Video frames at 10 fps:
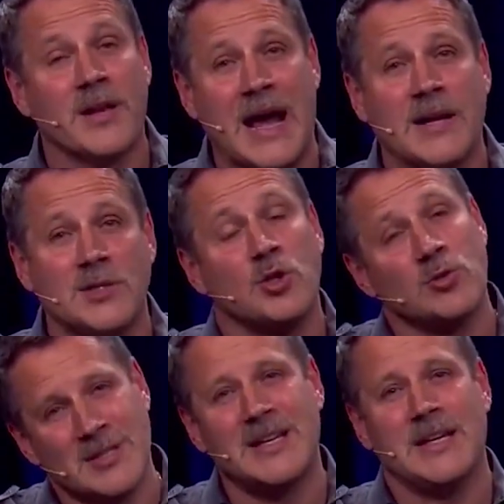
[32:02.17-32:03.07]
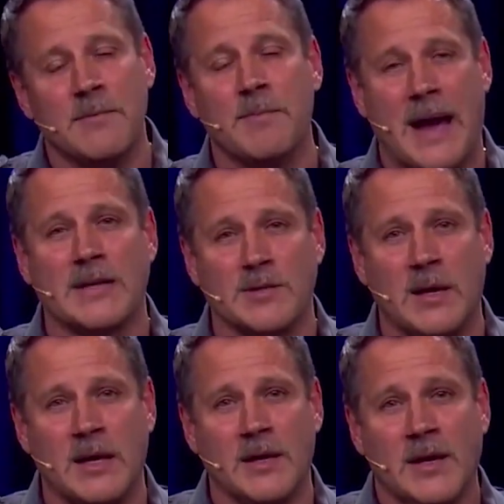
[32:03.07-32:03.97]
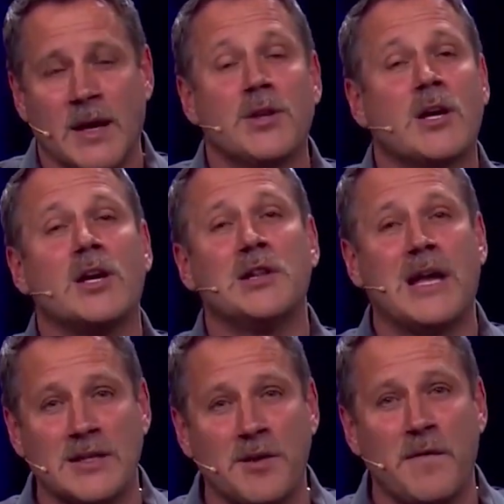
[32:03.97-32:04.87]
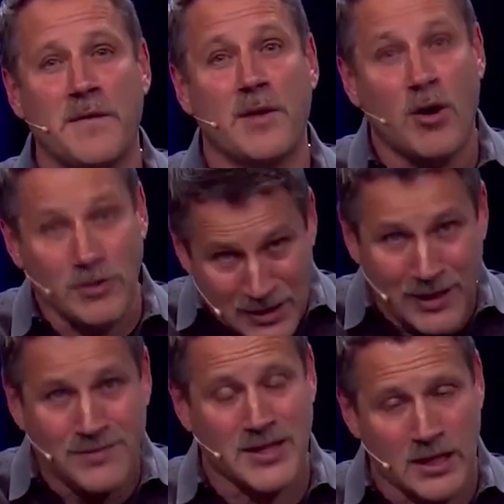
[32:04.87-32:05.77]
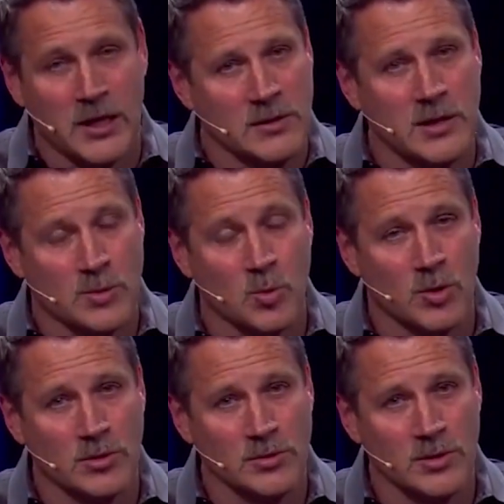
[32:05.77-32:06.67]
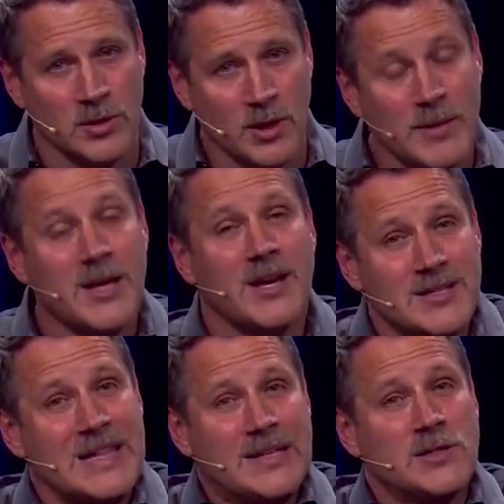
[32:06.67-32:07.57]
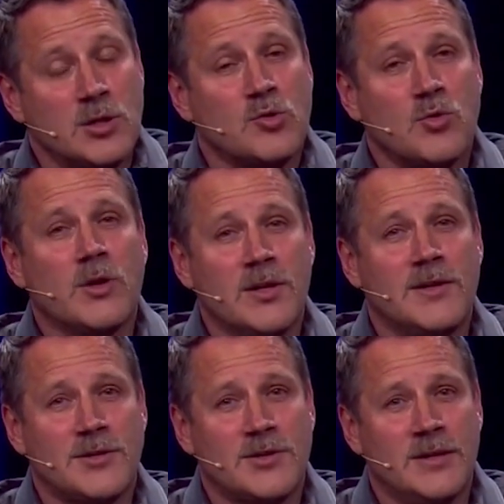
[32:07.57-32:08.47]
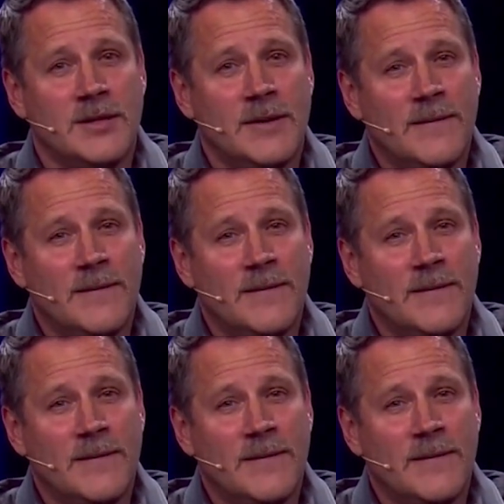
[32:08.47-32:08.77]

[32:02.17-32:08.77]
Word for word: that I choose and it impacts me. The collective of it all leaves it in this world because that's the true condition.